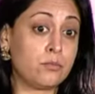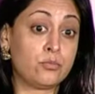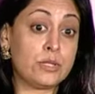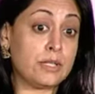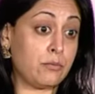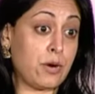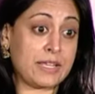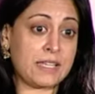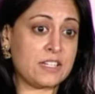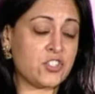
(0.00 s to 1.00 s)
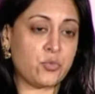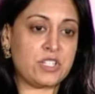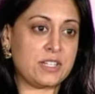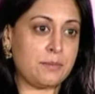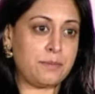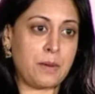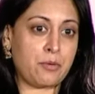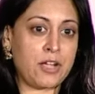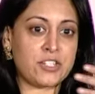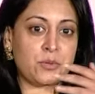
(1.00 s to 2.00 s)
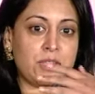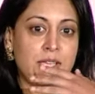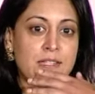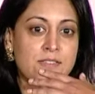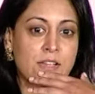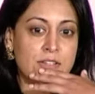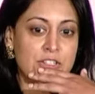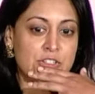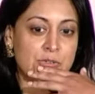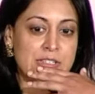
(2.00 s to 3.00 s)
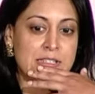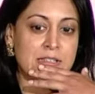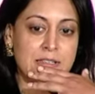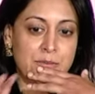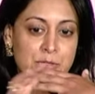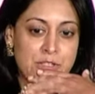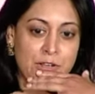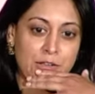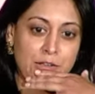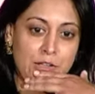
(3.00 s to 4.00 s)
really recognition. We did a project with the Gates Foundation recently that was on a